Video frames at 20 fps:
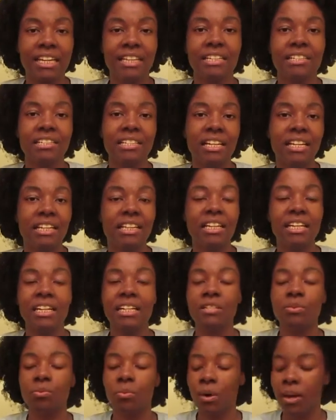And the tingling
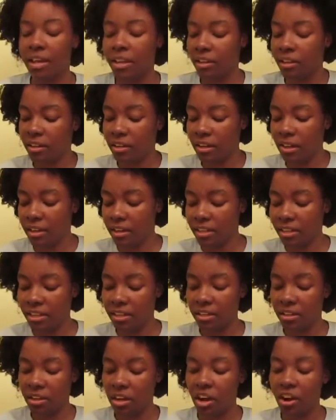is what
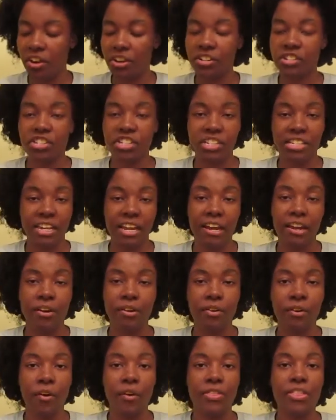encourages
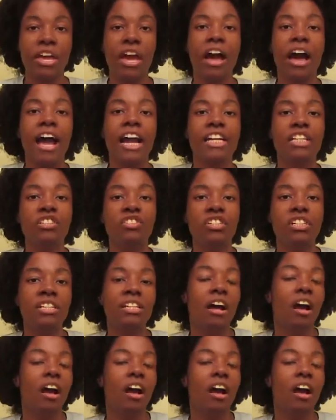hair growth. I usually